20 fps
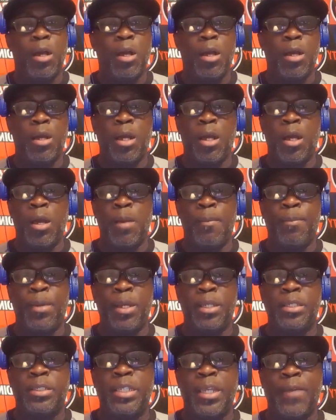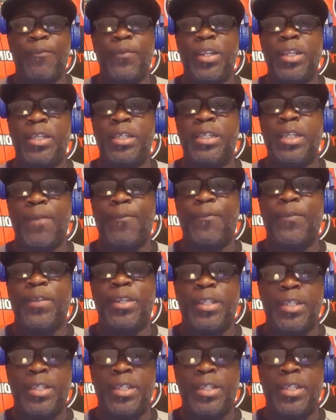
um, but definitely, definitely,